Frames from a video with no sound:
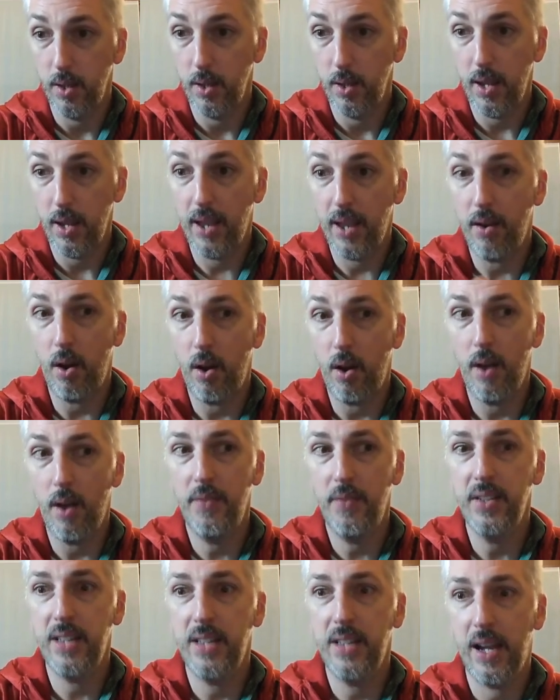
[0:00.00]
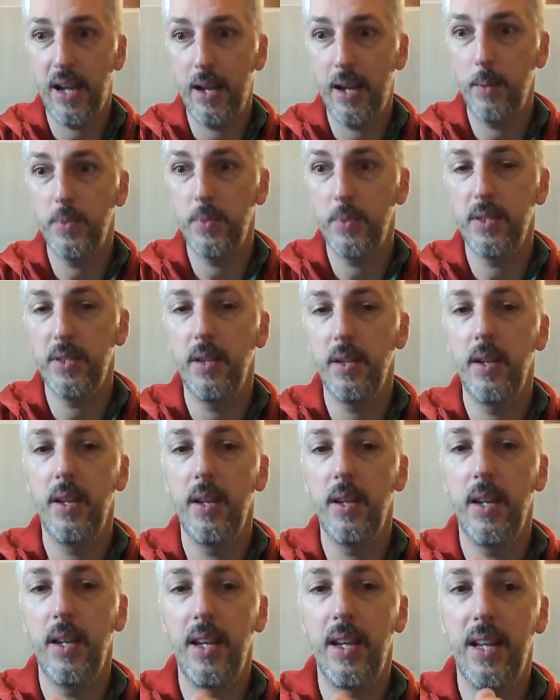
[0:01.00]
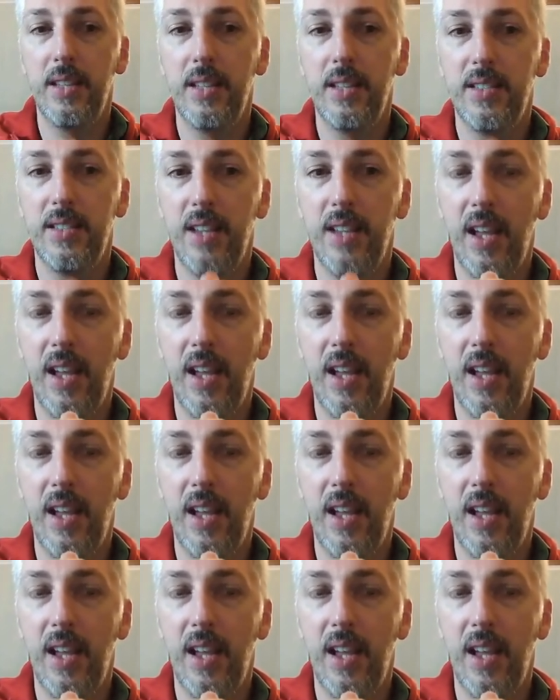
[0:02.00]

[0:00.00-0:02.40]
And oftentimes, it's